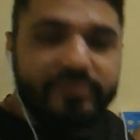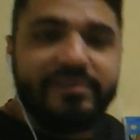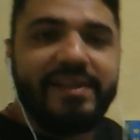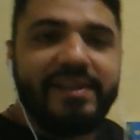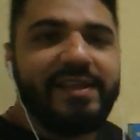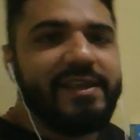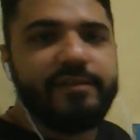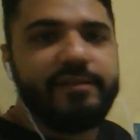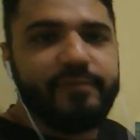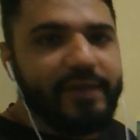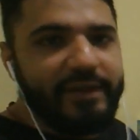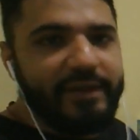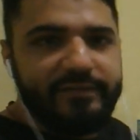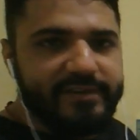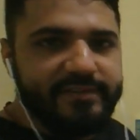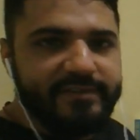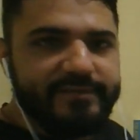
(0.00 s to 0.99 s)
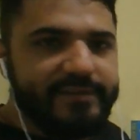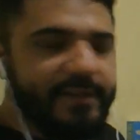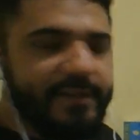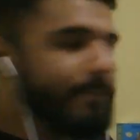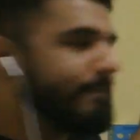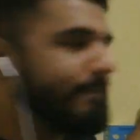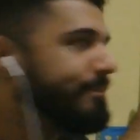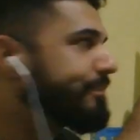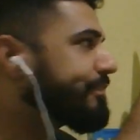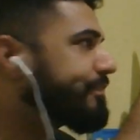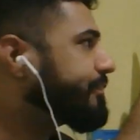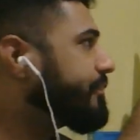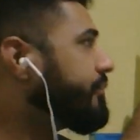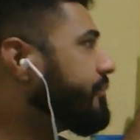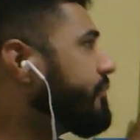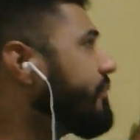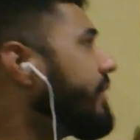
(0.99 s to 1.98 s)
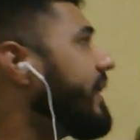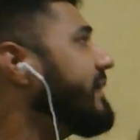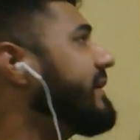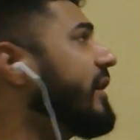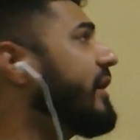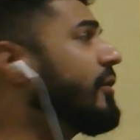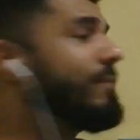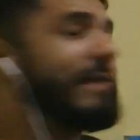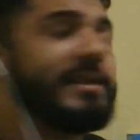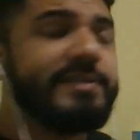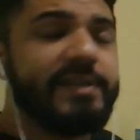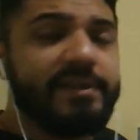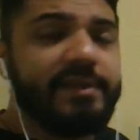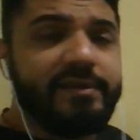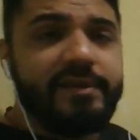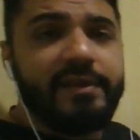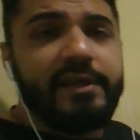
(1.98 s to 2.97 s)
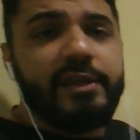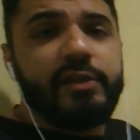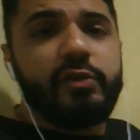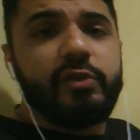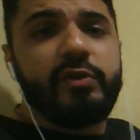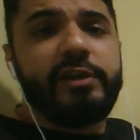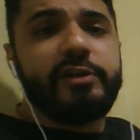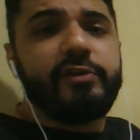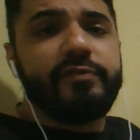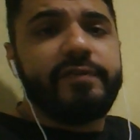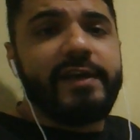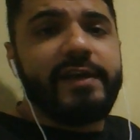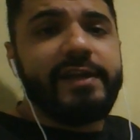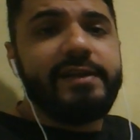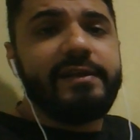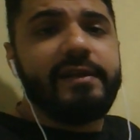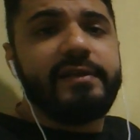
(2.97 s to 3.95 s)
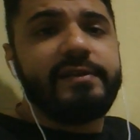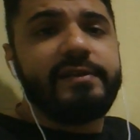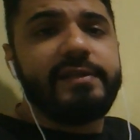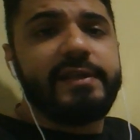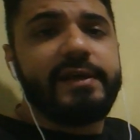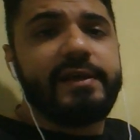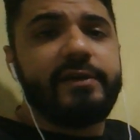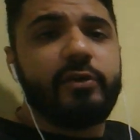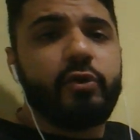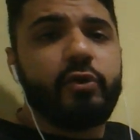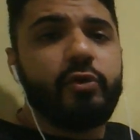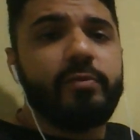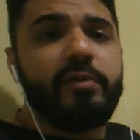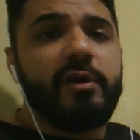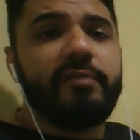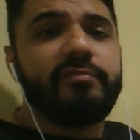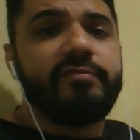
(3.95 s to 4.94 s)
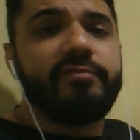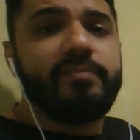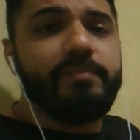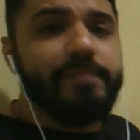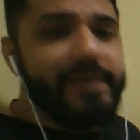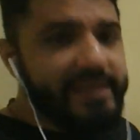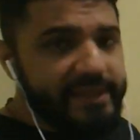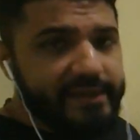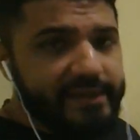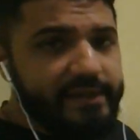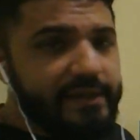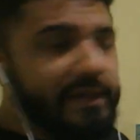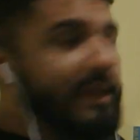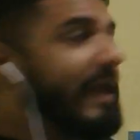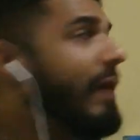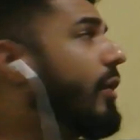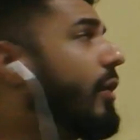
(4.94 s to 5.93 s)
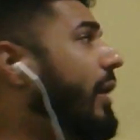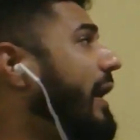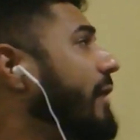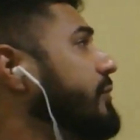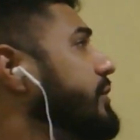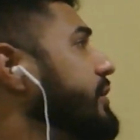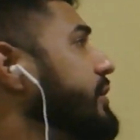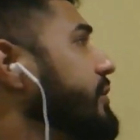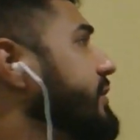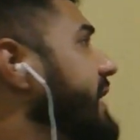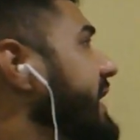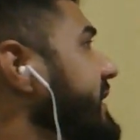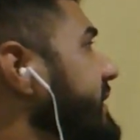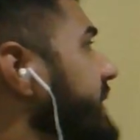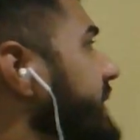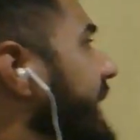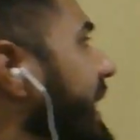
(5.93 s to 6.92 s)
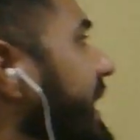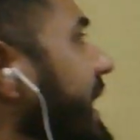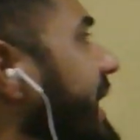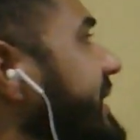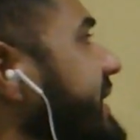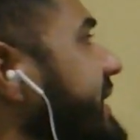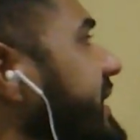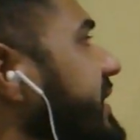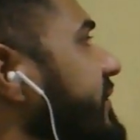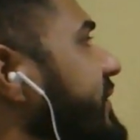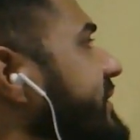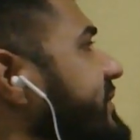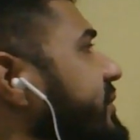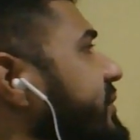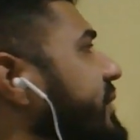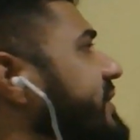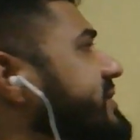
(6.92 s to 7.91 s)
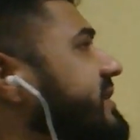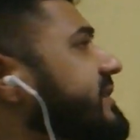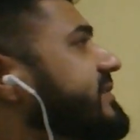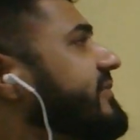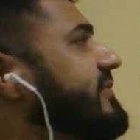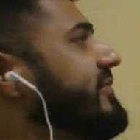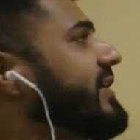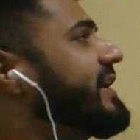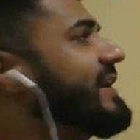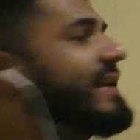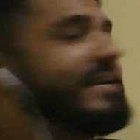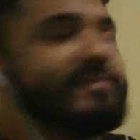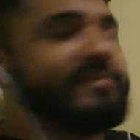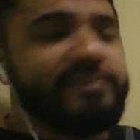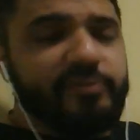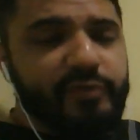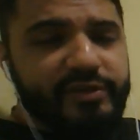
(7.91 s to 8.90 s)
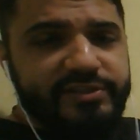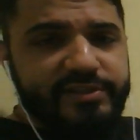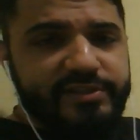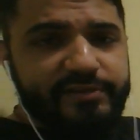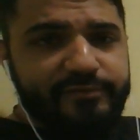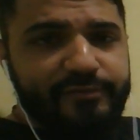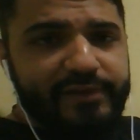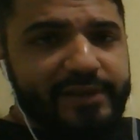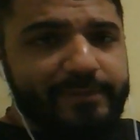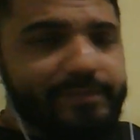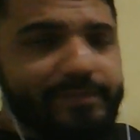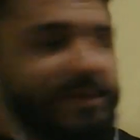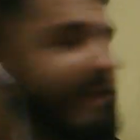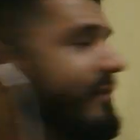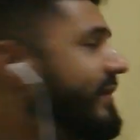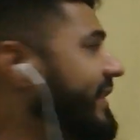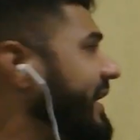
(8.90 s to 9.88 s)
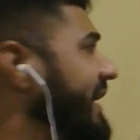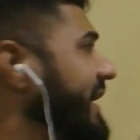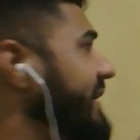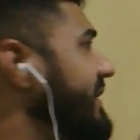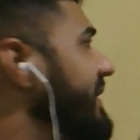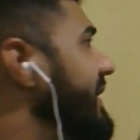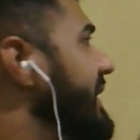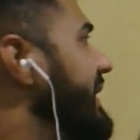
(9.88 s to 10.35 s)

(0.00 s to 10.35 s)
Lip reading: C is 560. Now, pelajar, you need to find the room of B. How to do that? I think the first equation is a very nice equation. We can play with that.